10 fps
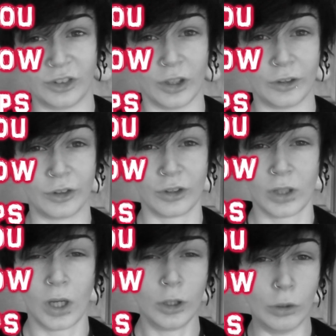to judge.
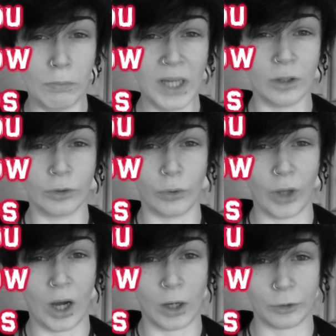You may not know
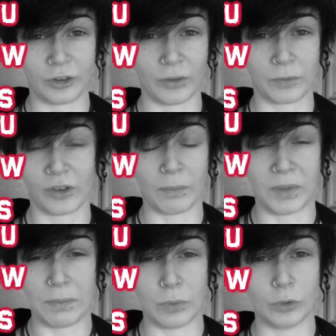the hardships that
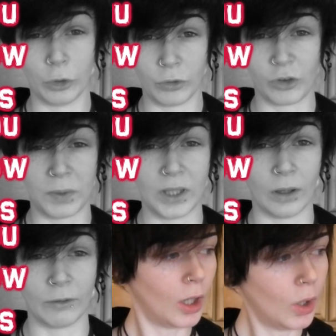people don't speak
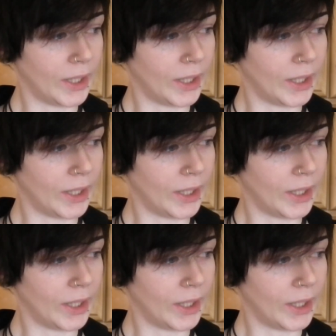of.